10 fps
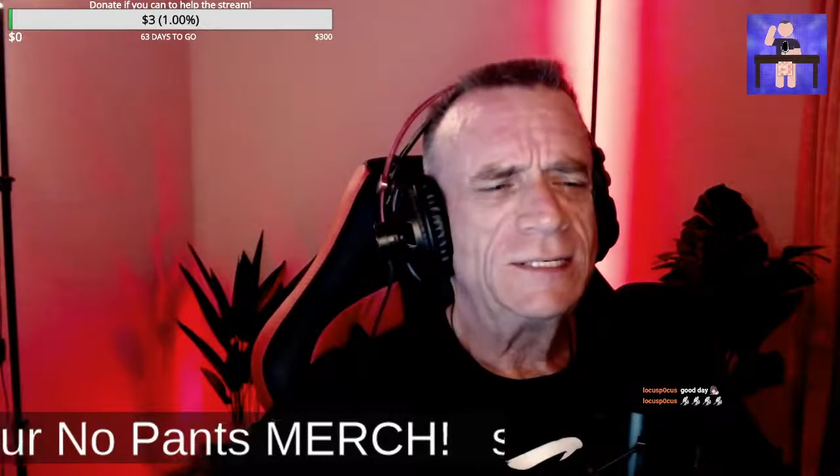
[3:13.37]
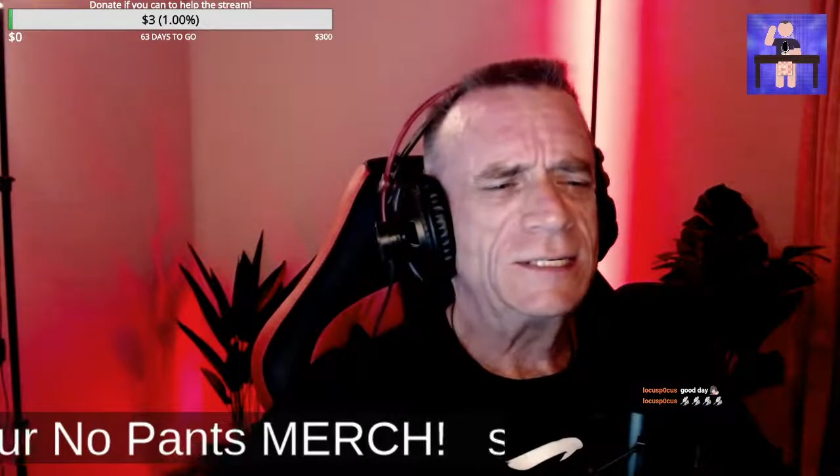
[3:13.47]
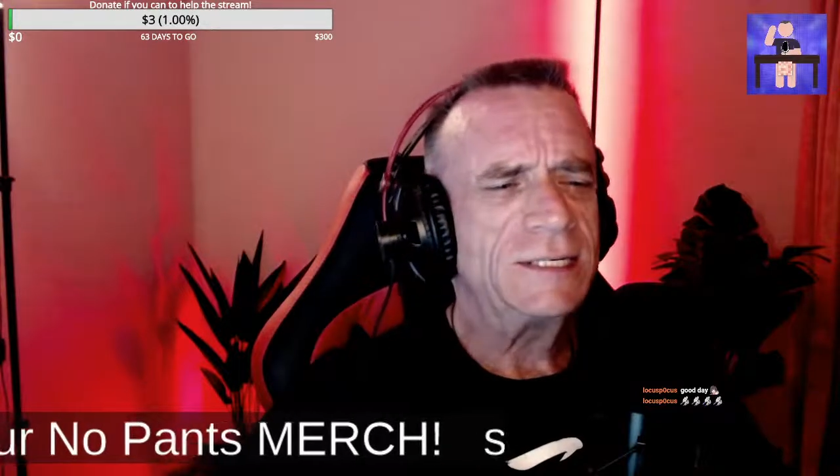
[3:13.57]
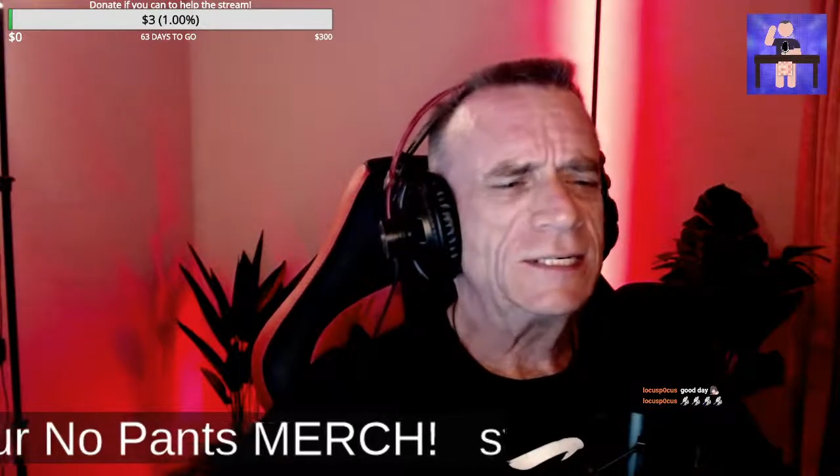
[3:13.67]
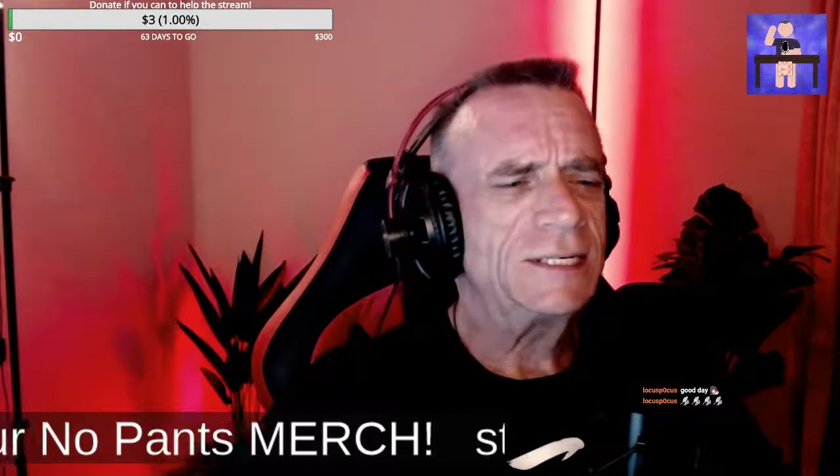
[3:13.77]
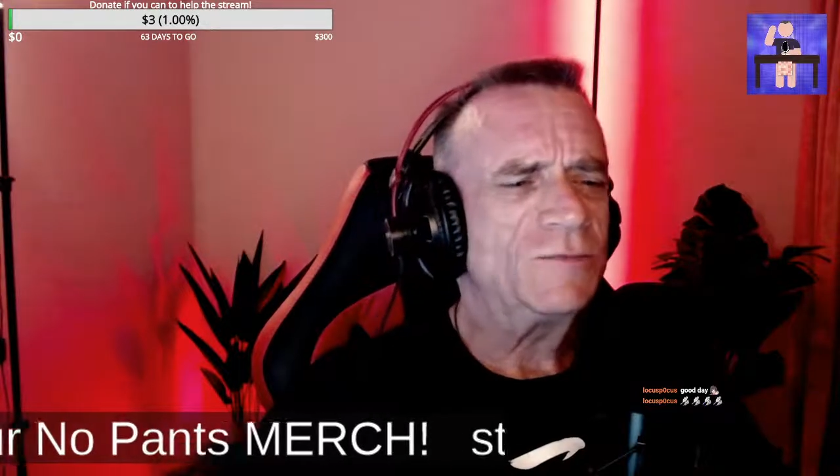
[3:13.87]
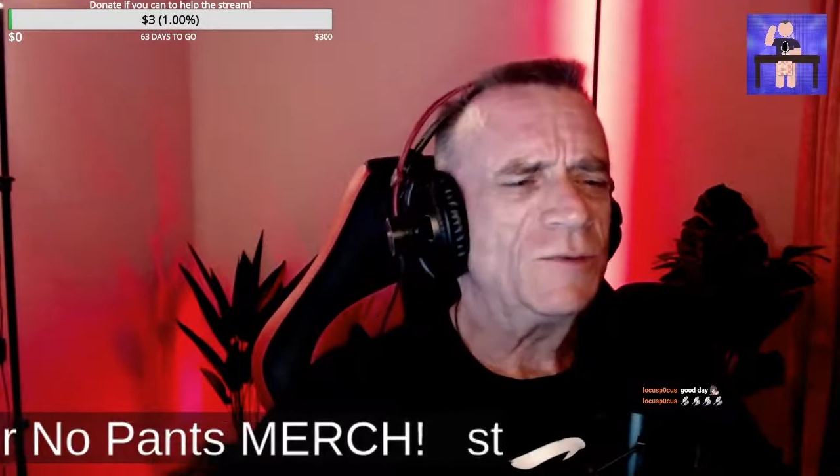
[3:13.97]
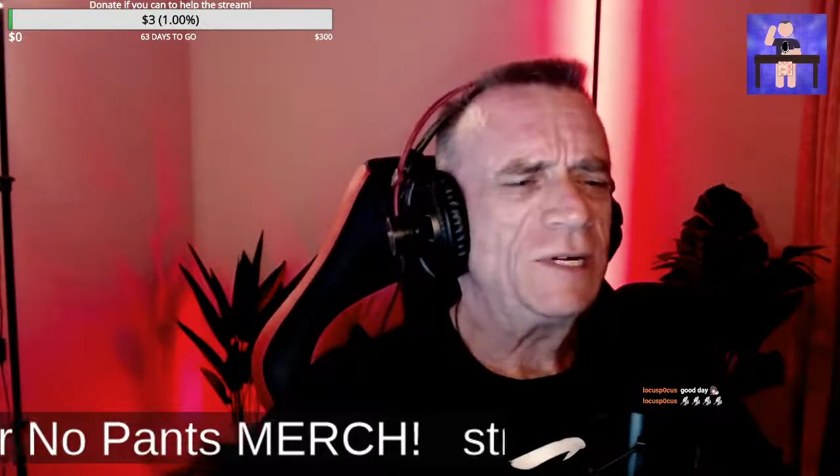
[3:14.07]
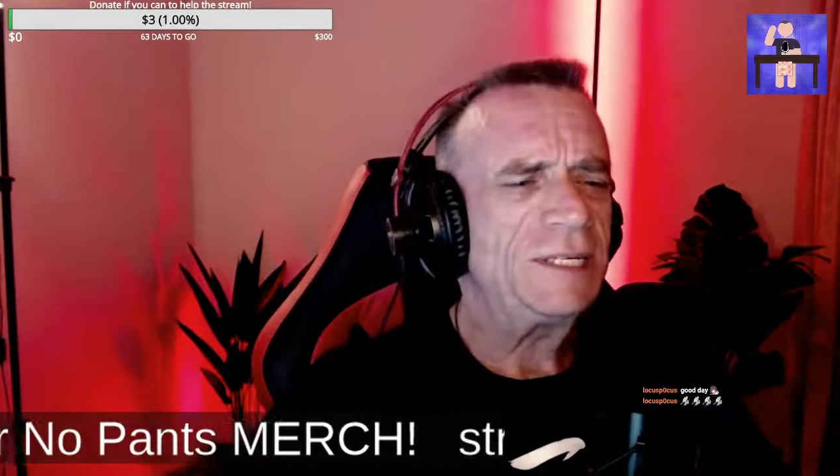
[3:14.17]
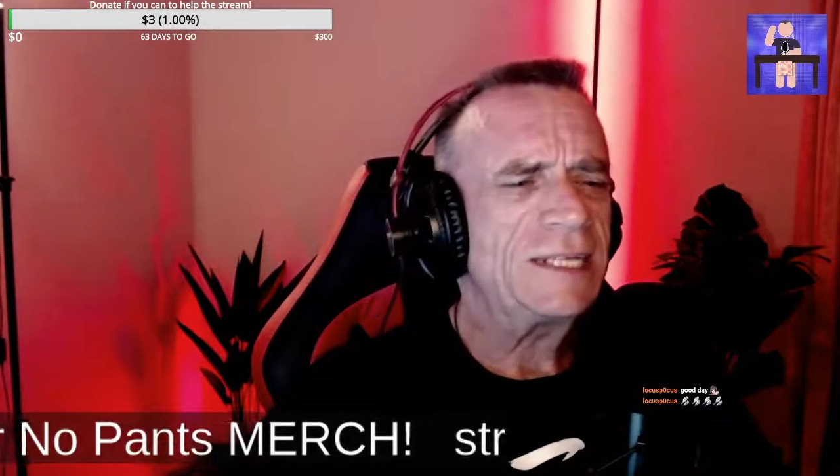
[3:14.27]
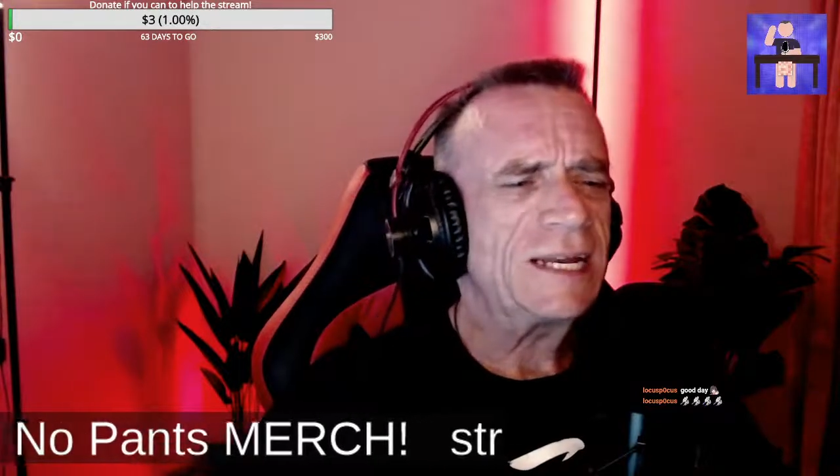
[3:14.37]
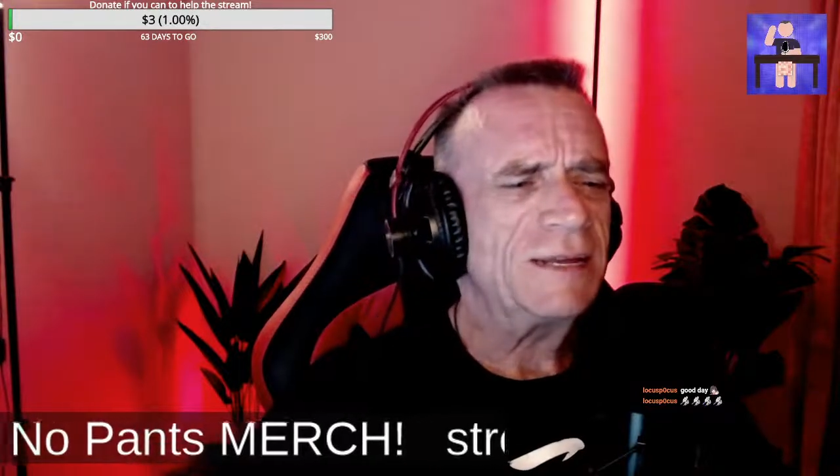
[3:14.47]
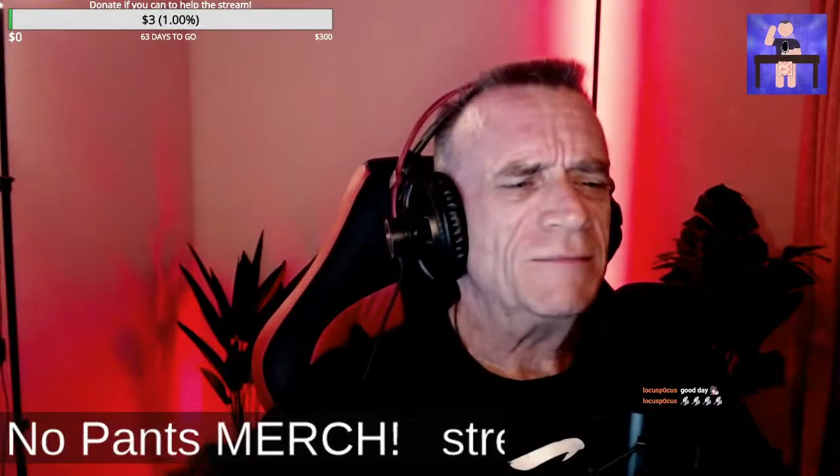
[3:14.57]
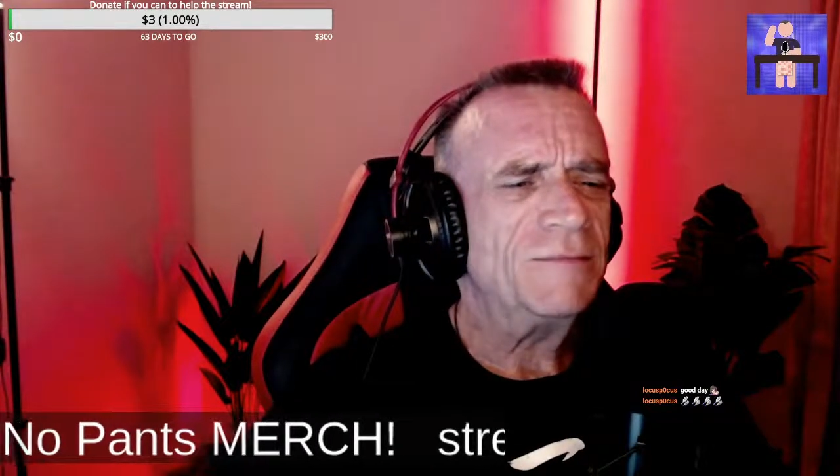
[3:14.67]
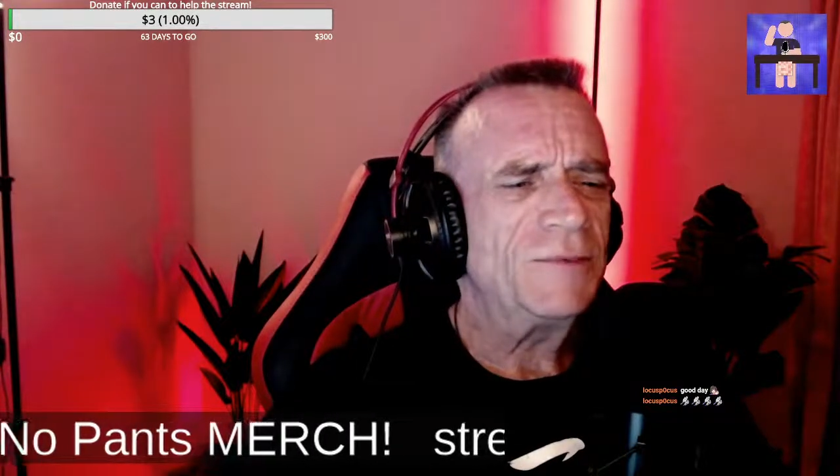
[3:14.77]
Nice to, what is that?
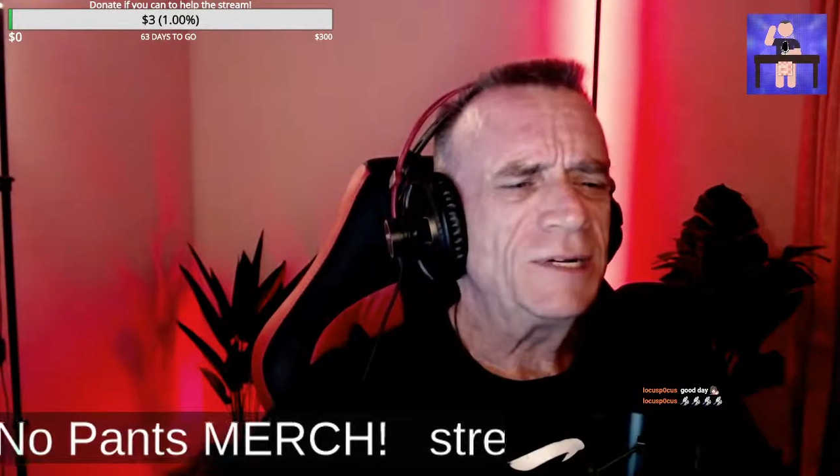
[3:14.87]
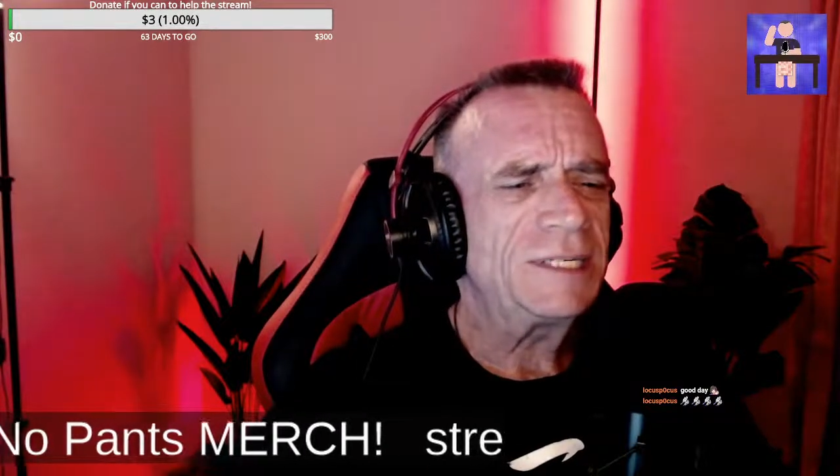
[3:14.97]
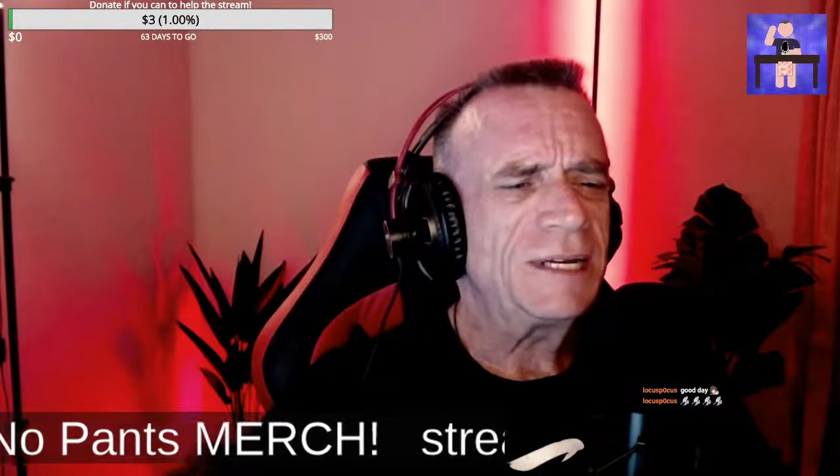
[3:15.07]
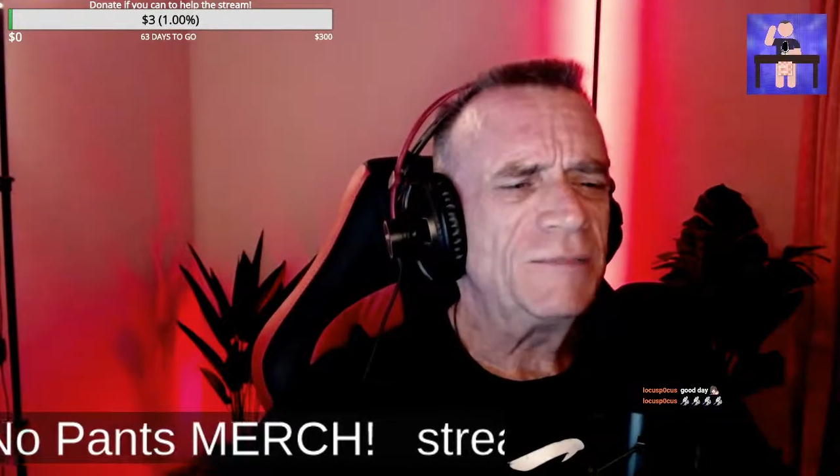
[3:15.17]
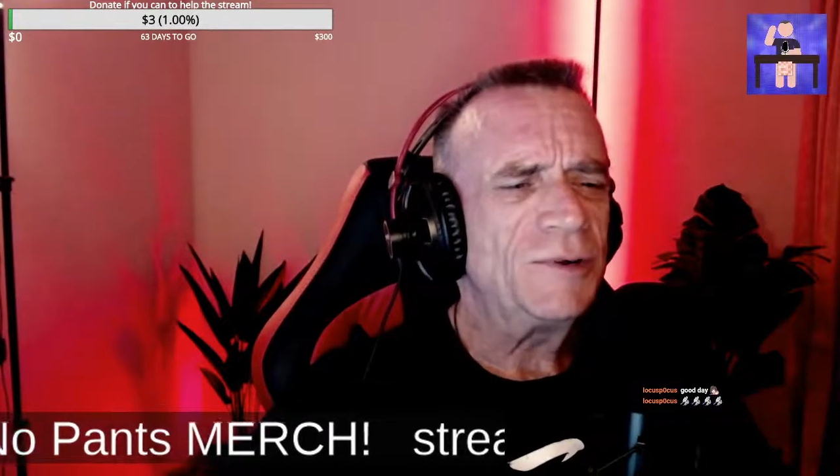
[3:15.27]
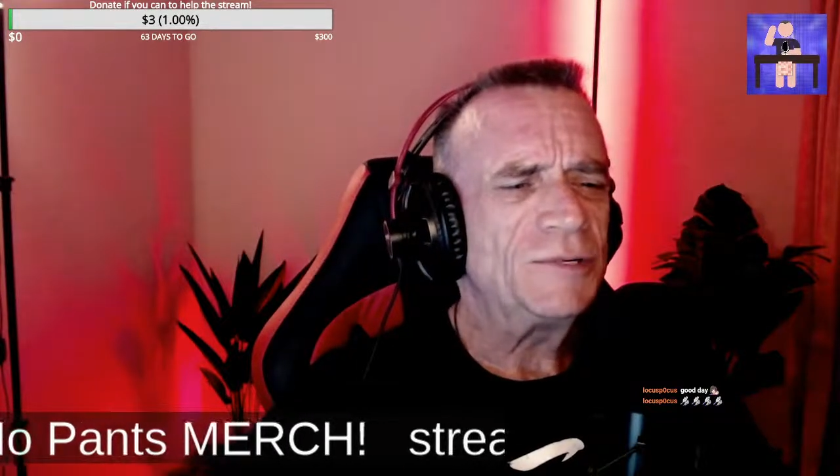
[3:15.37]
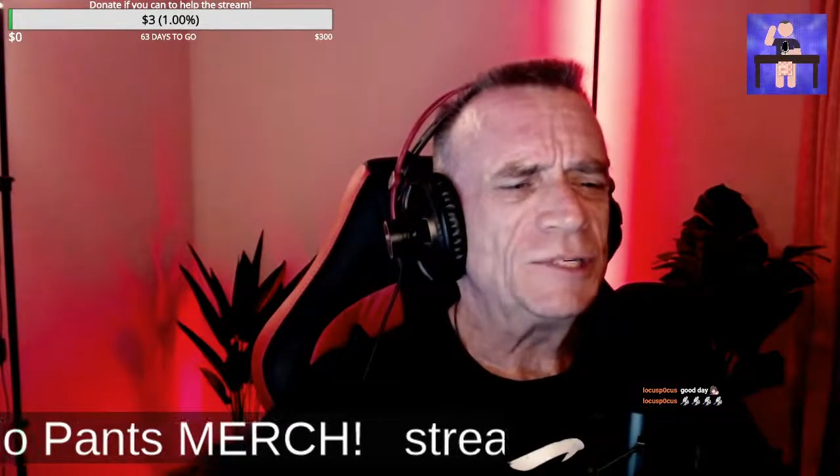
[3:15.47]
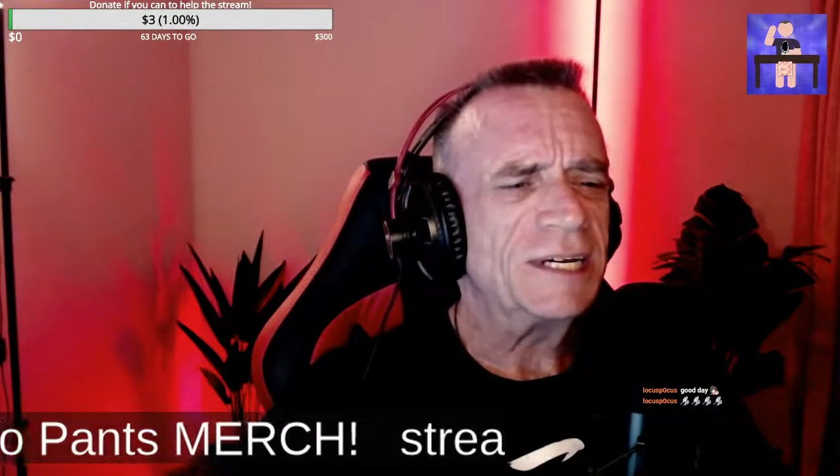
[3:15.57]
What is that emoji?